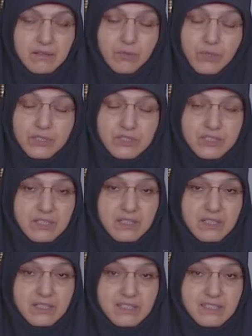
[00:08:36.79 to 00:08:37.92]
which
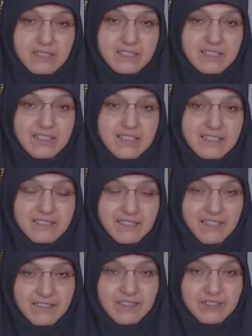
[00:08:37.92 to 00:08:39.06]
still
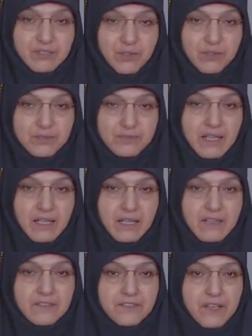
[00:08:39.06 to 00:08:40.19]
carries on.
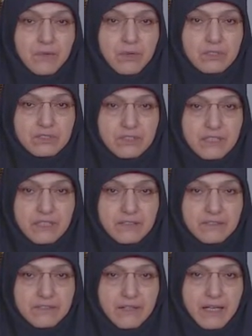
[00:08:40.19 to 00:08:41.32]
If they want to
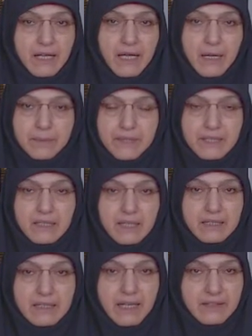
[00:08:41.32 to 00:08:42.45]
live a happy
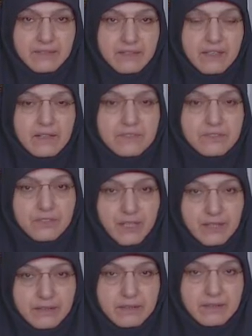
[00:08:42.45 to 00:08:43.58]
and healthy life
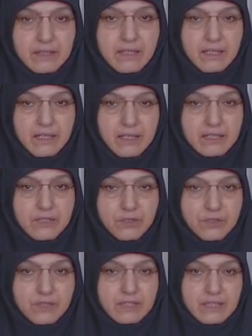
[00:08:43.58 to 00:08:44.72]
together in
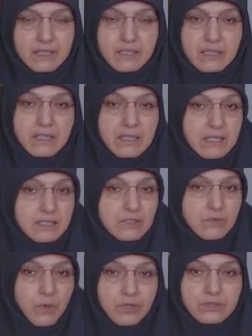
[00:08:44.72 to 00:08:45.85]
unity in the
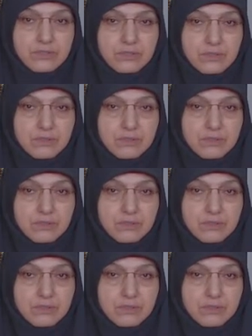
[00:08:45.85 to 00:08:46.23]
world,